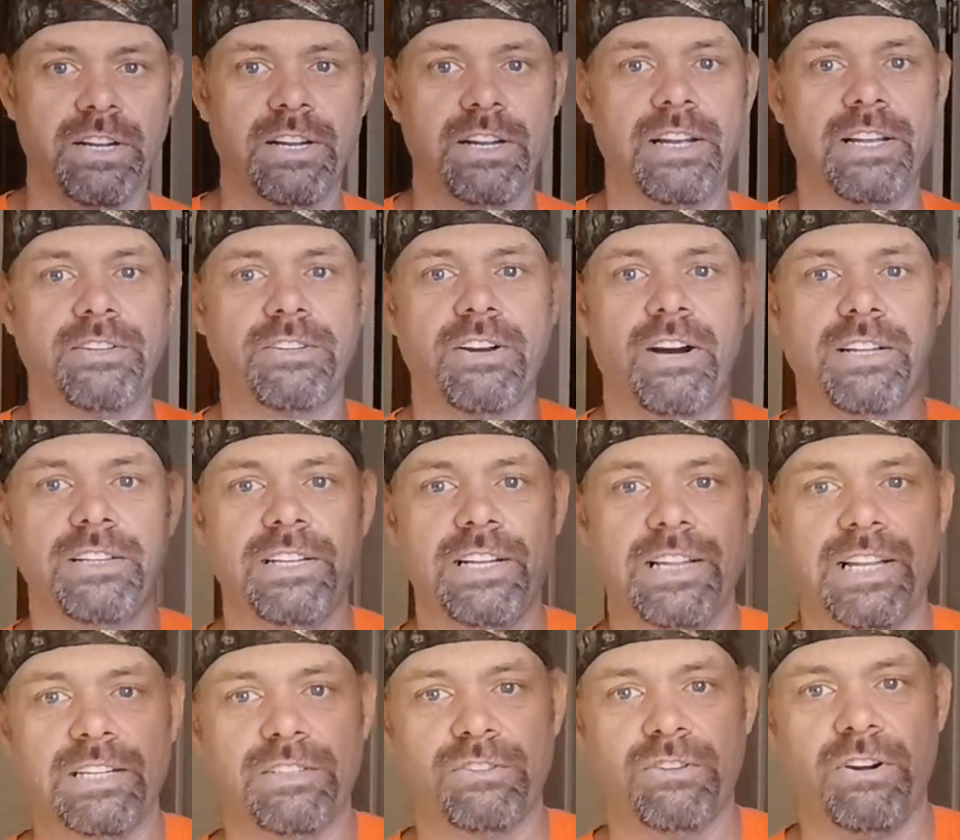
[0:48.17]
It's got the
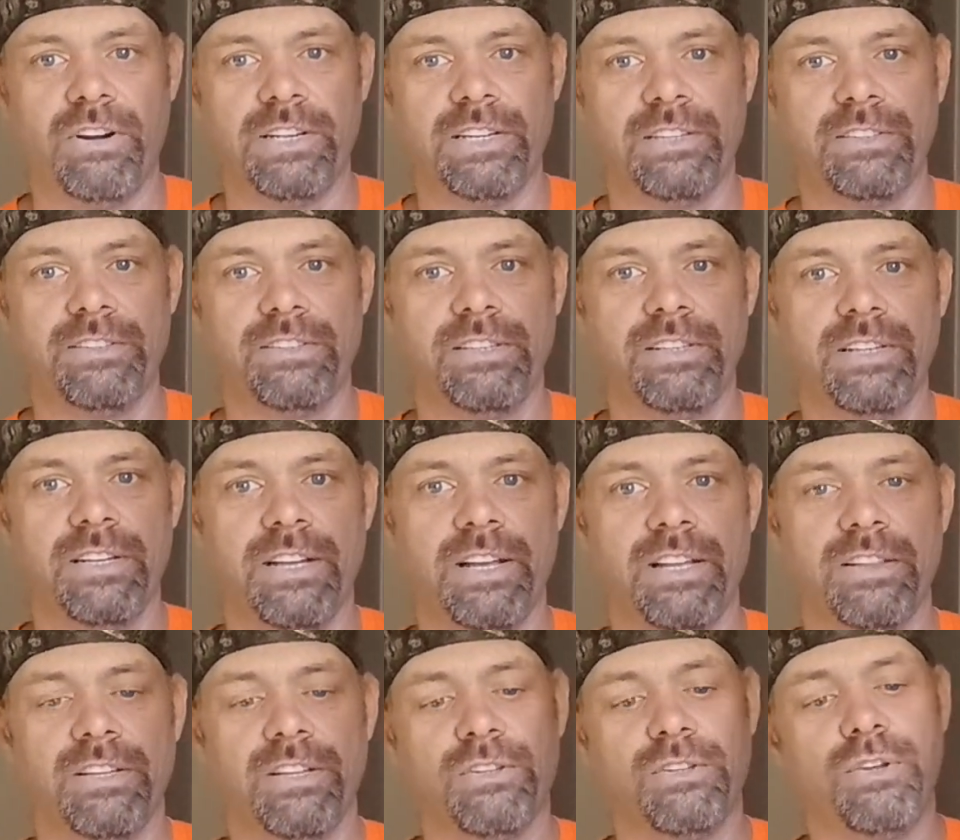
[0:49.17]
electronics,
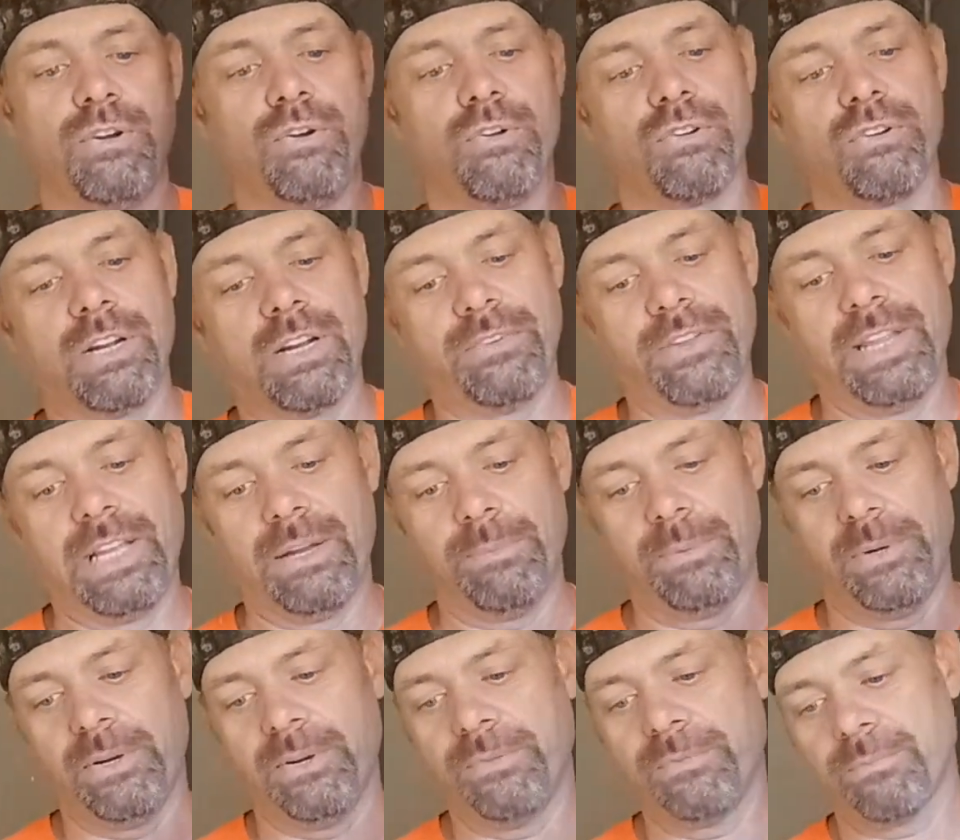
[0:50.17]
the tuner and everything up
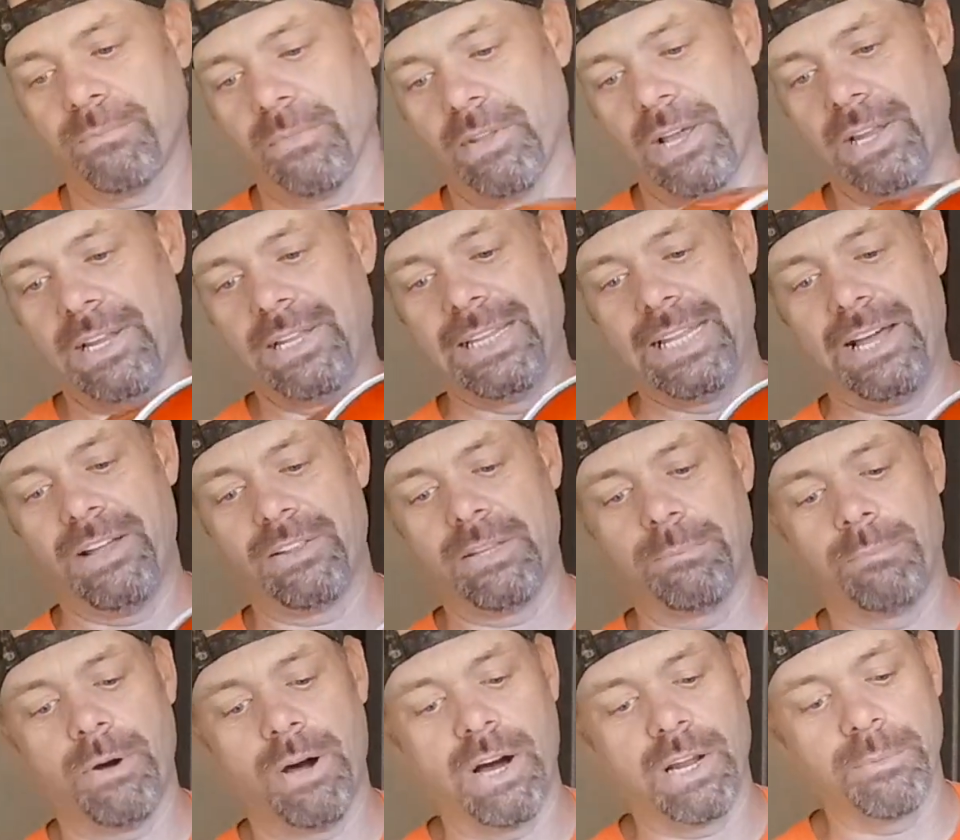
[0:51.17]
here. And then down at the
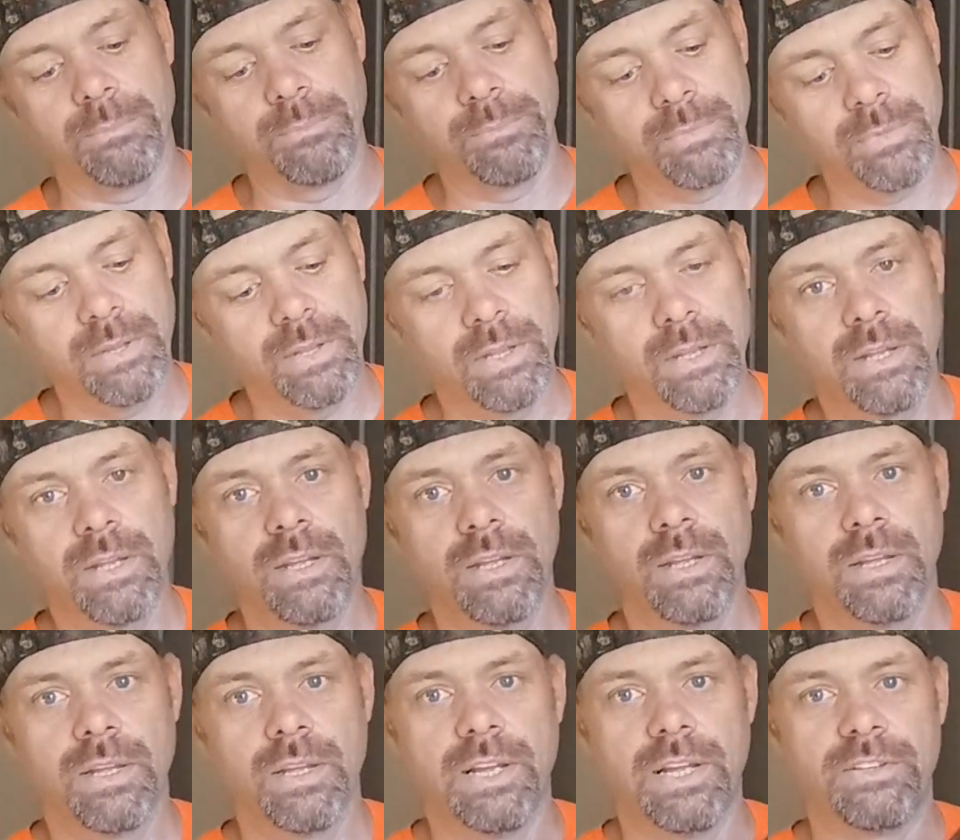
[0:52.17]
bottom,
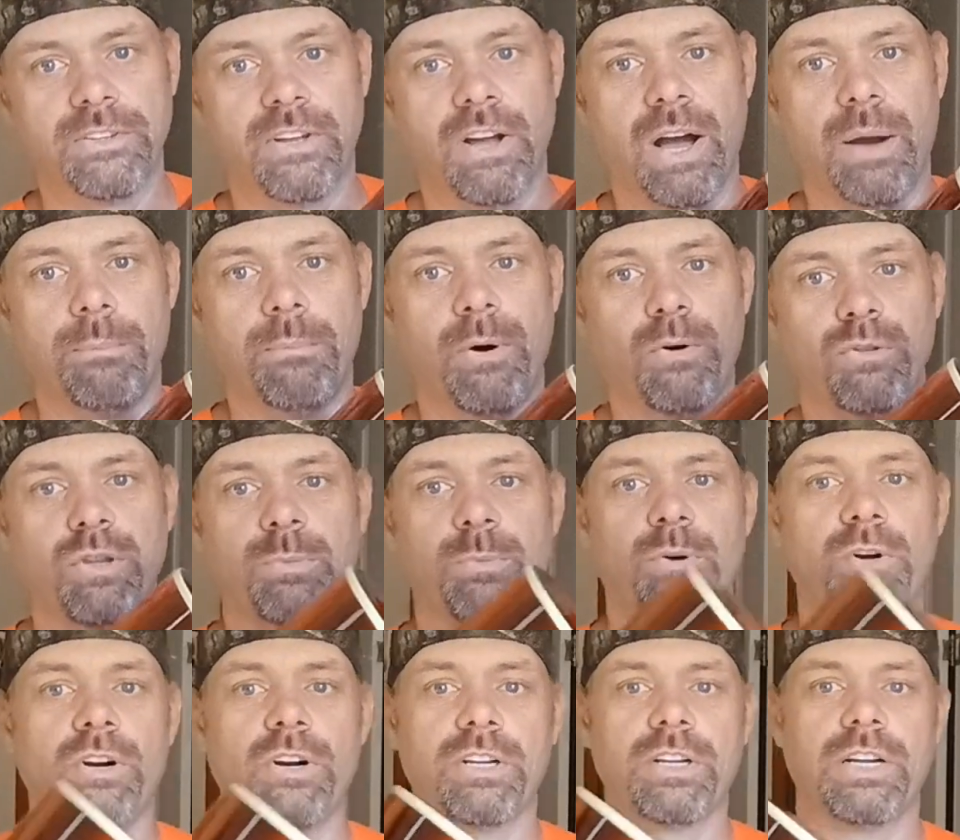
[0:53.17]
it's got multiple
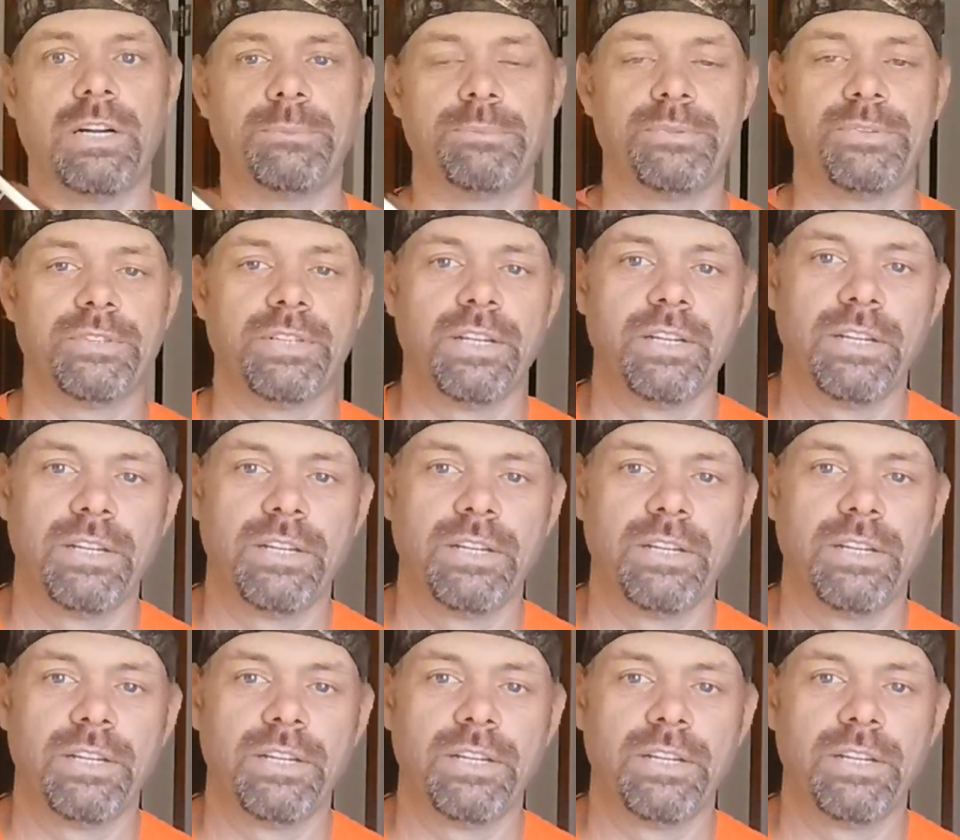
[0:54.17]
hookups